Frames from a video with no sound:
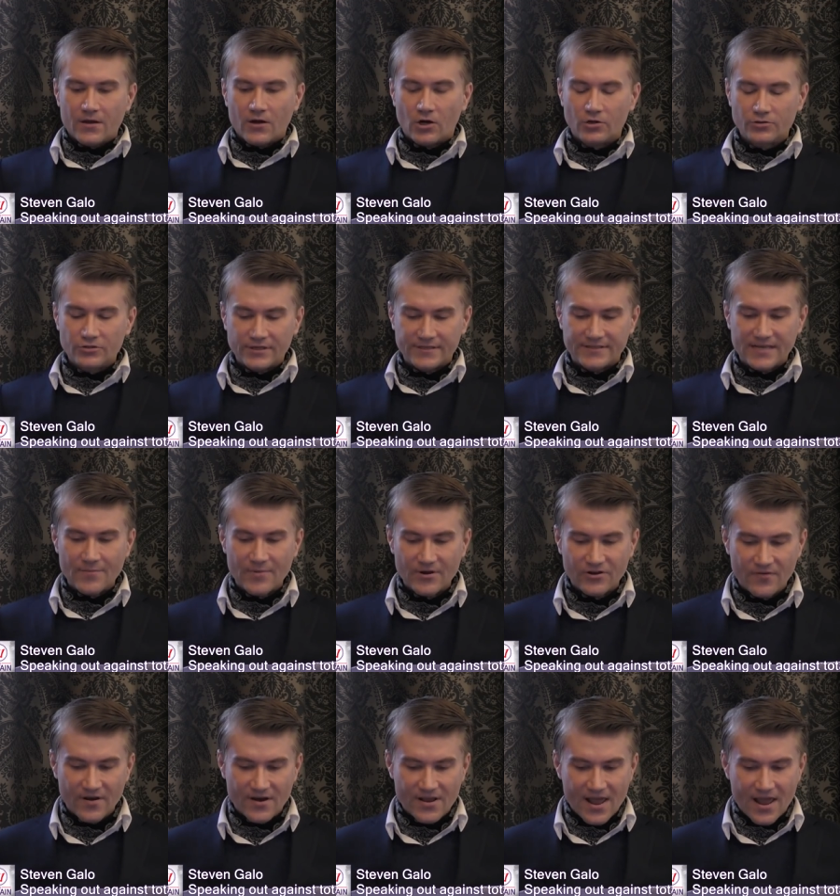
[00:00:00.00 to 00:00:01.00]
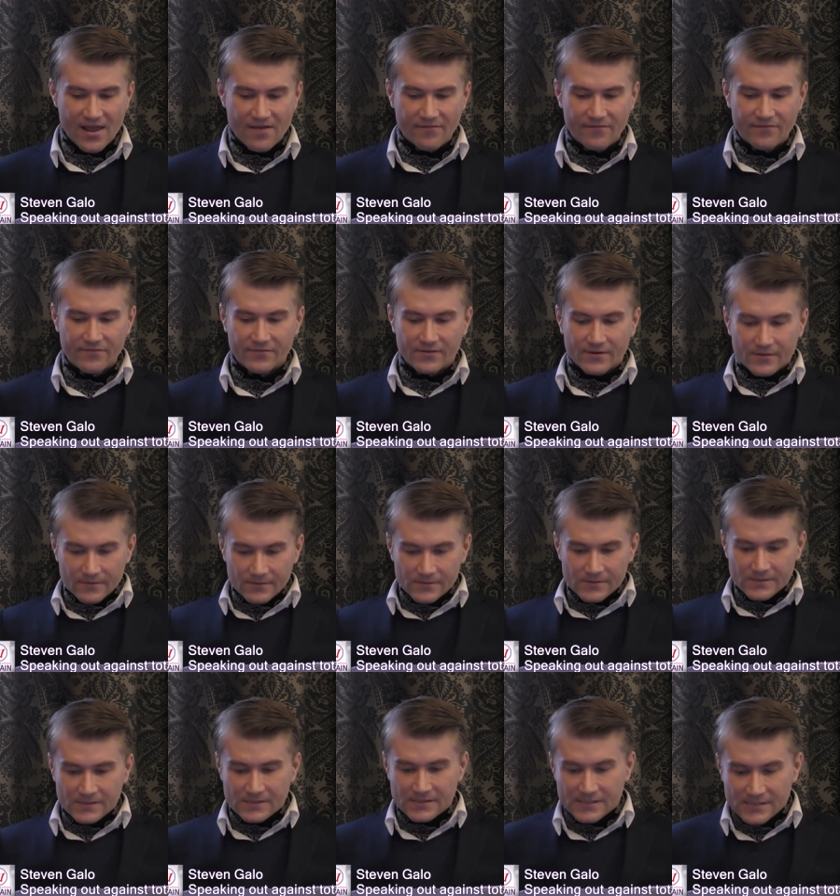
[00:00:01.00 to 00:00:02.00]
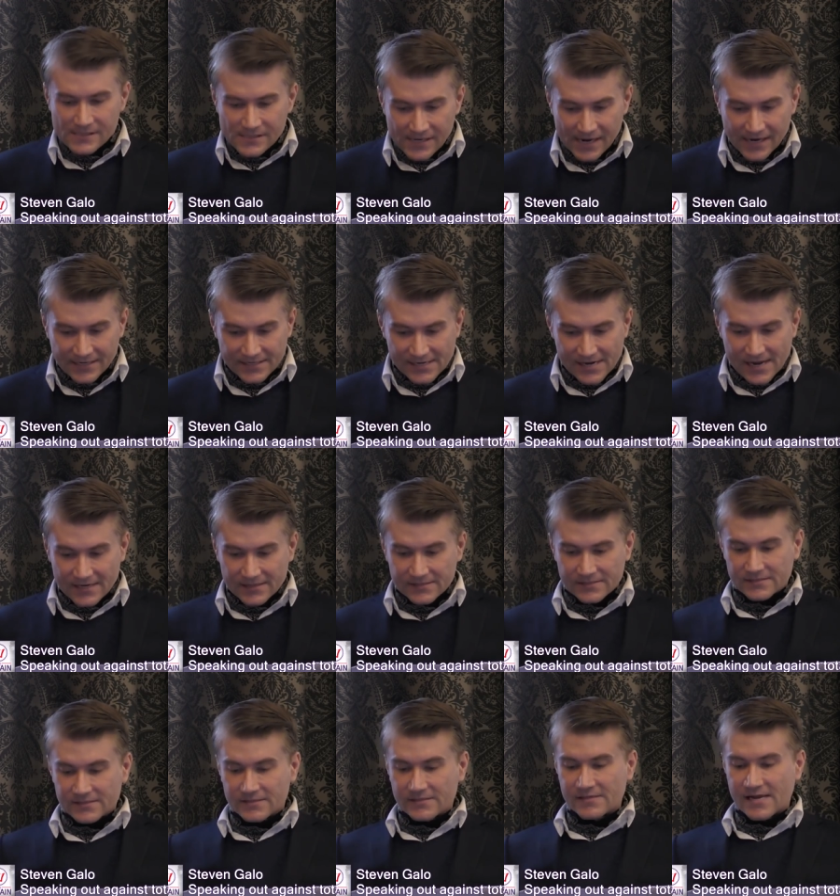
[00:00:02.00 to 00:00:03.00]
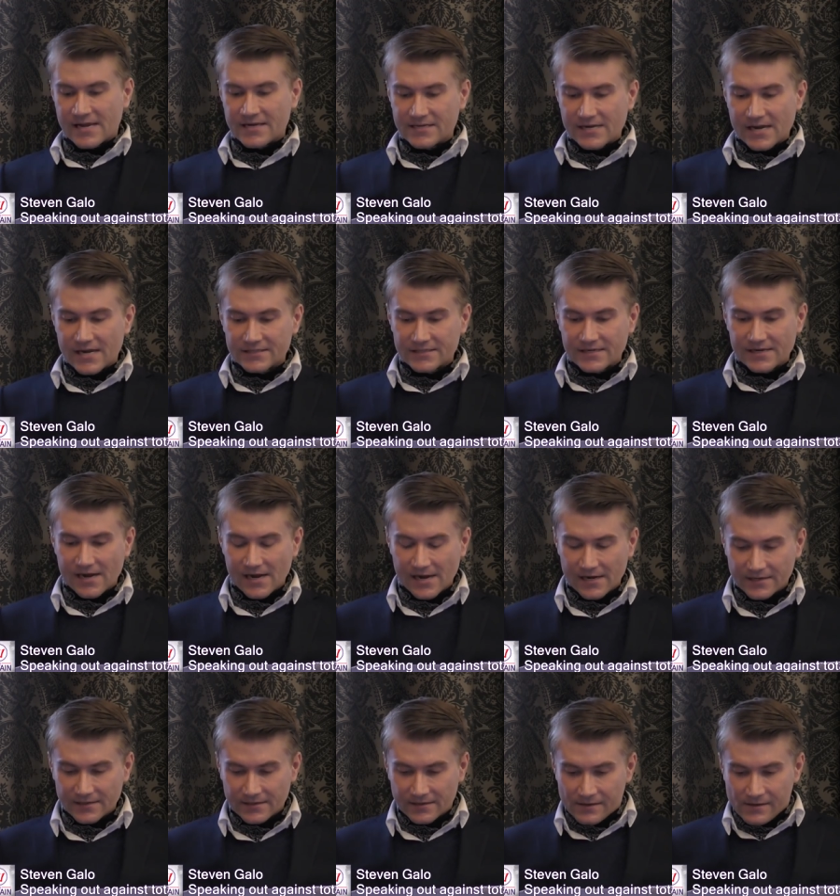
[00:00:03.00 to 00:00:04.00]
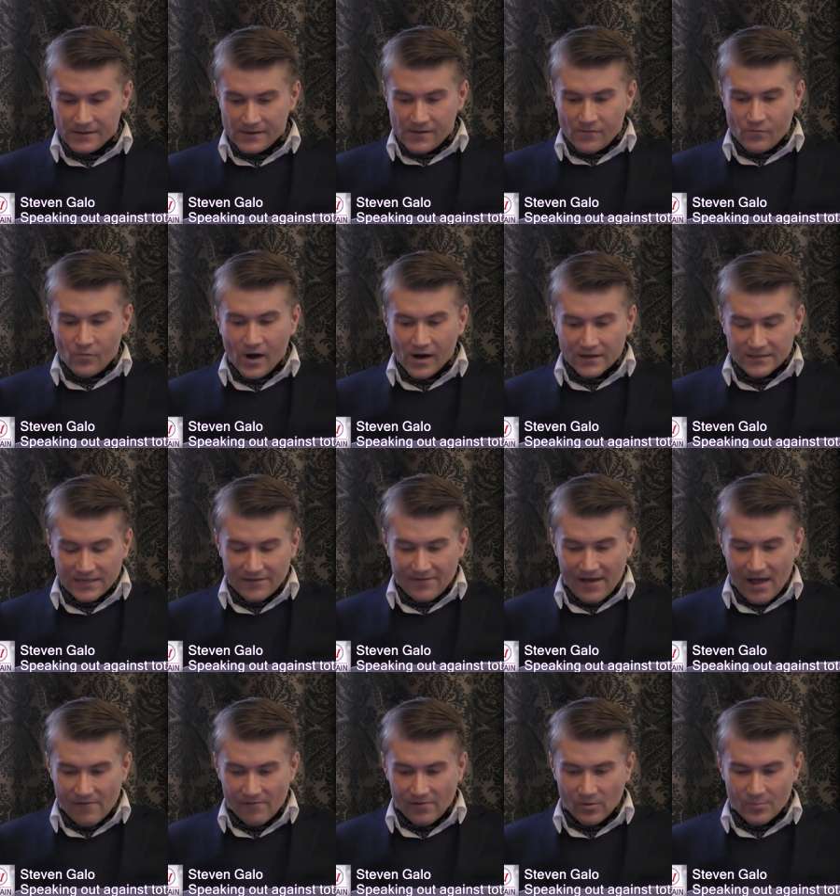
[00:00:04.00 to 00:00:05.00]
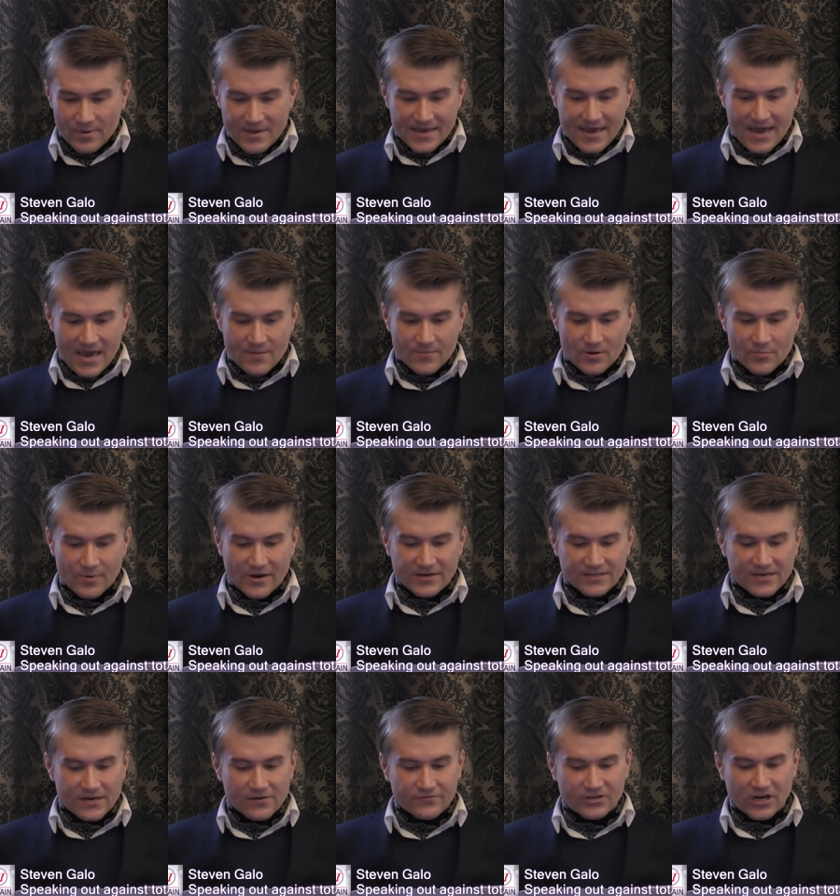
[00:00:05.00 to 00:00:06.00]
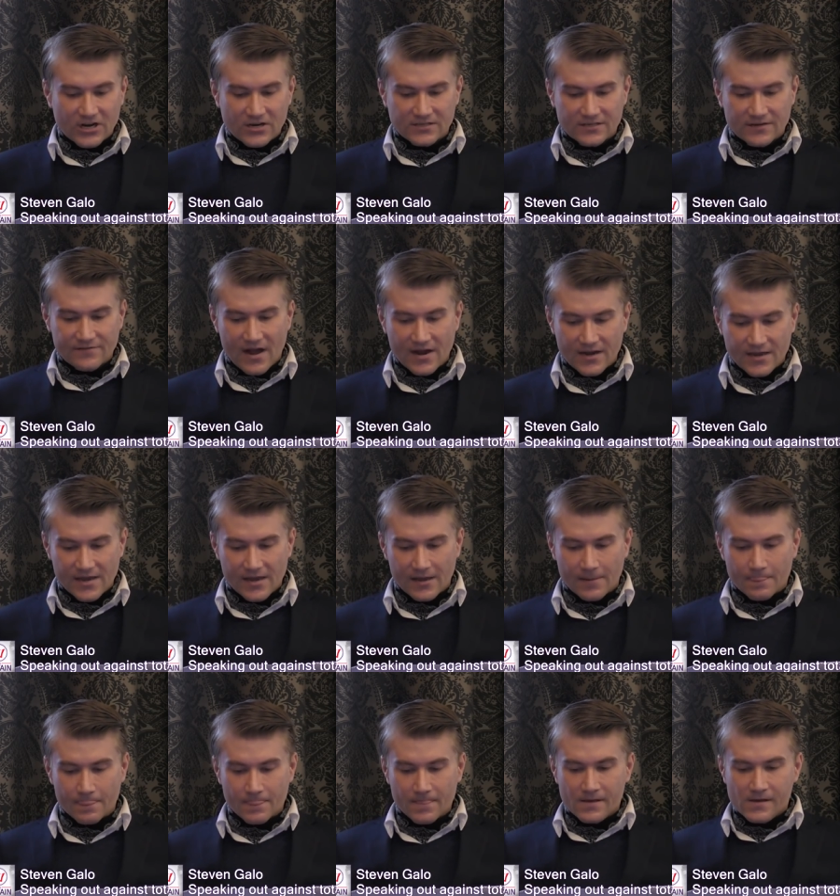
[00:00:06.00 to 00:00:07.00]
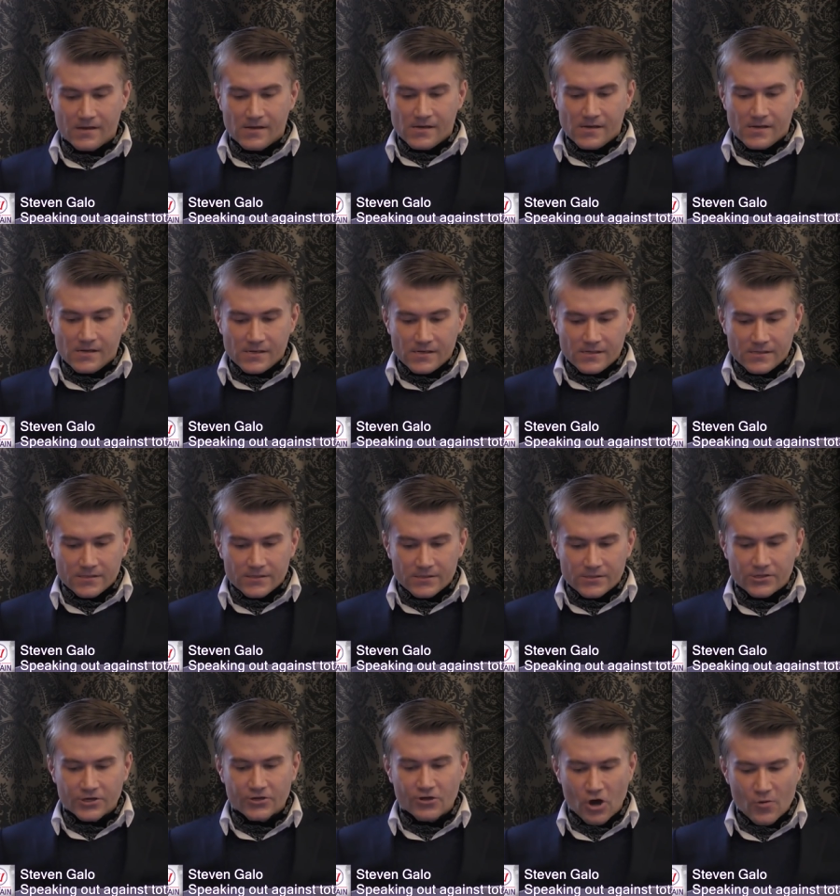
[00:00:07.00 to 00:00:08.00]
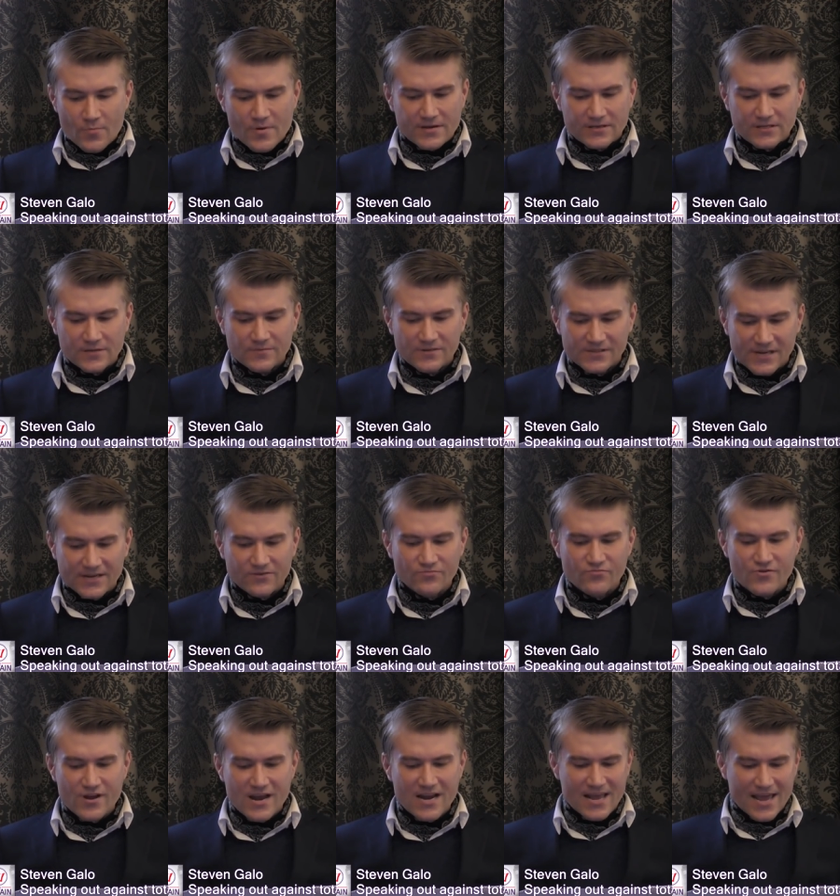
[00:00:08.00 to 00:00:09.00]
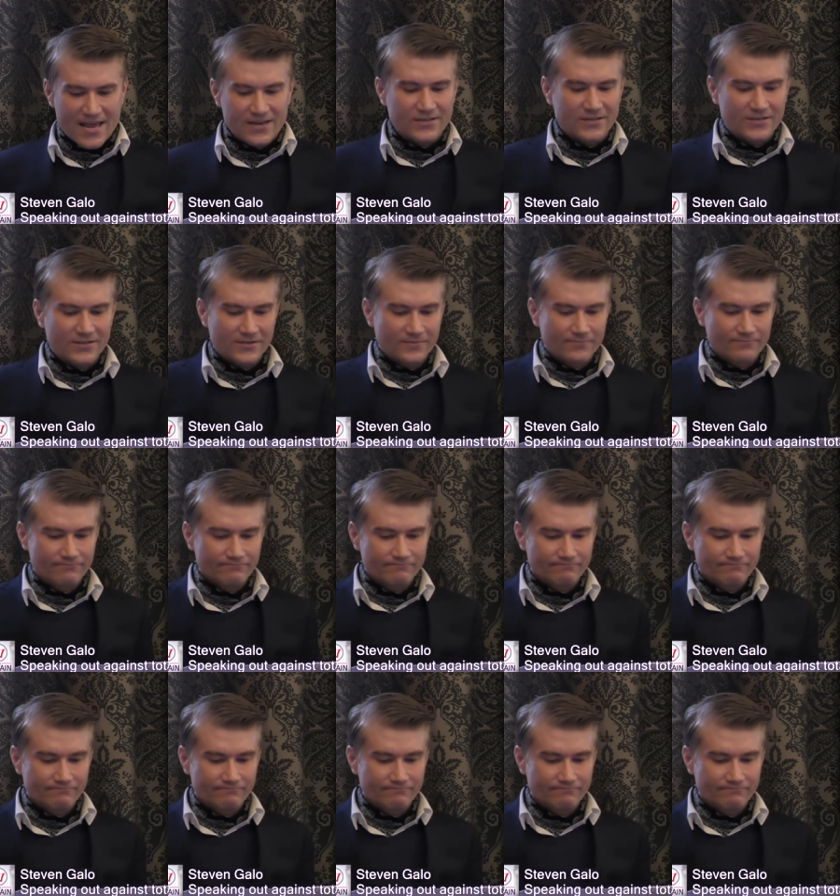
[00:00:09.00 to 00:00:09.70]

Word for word: On December 28, 1899, Václav Havel became the president of Czechoslovakia. The communism did really end.